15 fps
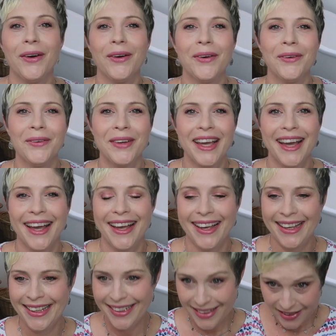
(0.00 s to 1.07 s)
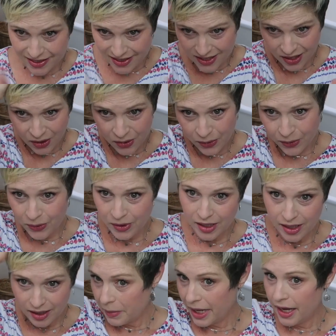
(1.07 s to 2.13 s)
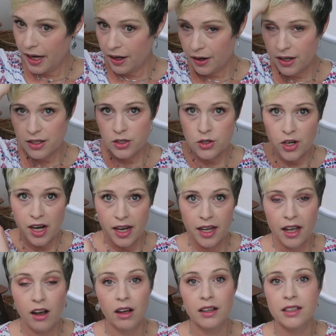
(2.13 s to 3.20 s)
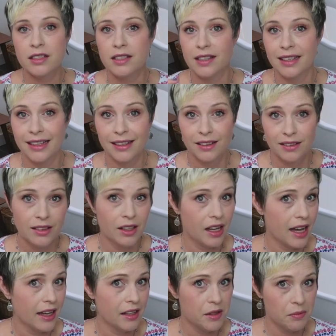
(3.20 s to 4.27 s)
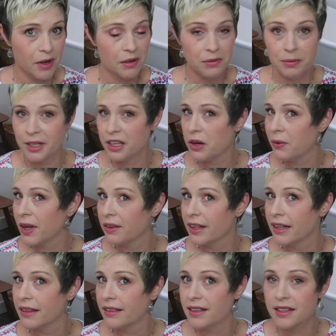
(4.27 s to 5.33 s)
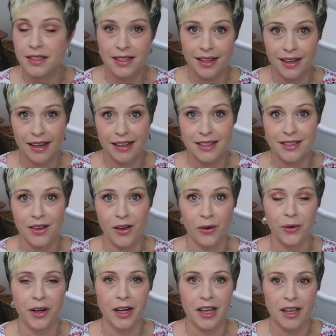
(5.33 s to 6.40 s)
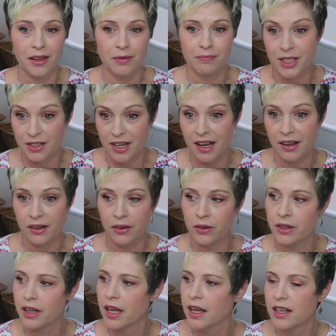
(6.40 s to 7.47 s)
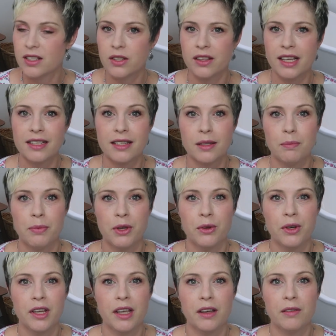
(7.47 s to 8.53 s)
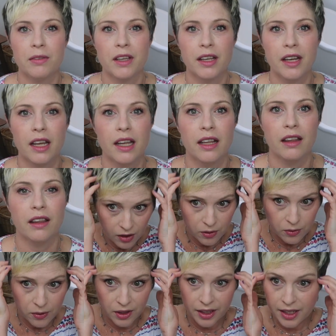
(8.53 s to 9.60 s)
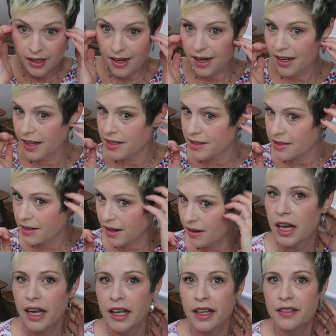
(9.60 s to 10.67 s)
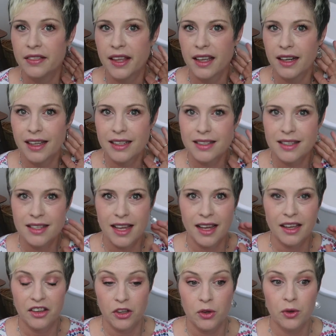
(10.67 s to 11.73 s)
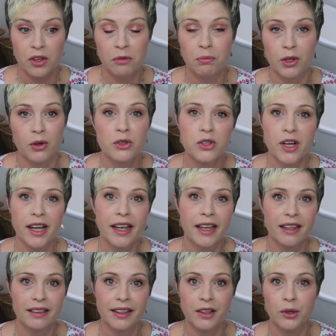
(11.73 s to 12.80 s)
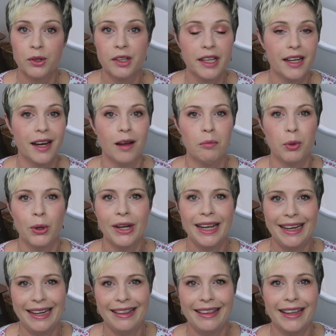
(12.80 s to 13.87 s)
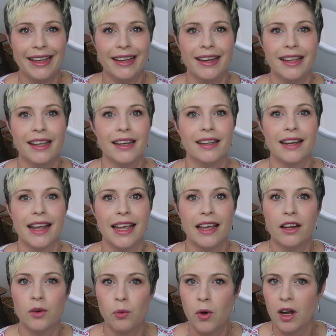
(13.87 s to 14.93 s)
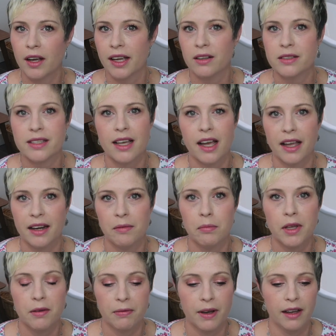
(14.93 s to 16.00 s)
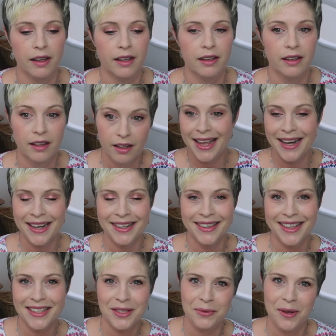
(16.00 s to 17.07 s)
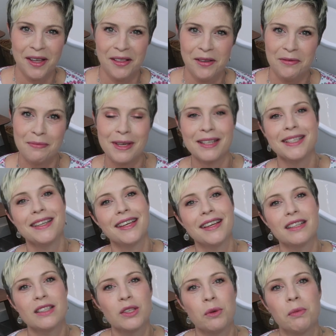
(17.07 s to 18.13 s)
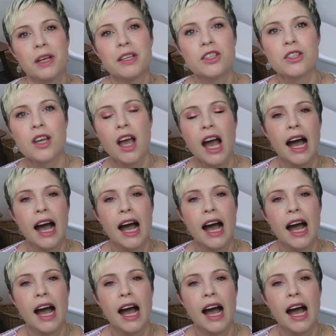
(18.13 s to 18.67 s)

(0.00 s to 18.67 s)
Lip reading: Okay, so my hair is dry. Honestly, look, I could probably go out like this and it's already styled. So that's the beauty of getting a really nice cut, that it's like you could blow dry it, literally not put anything in it, and walk outside and be fine. And that's why I love Pixie cuts so much.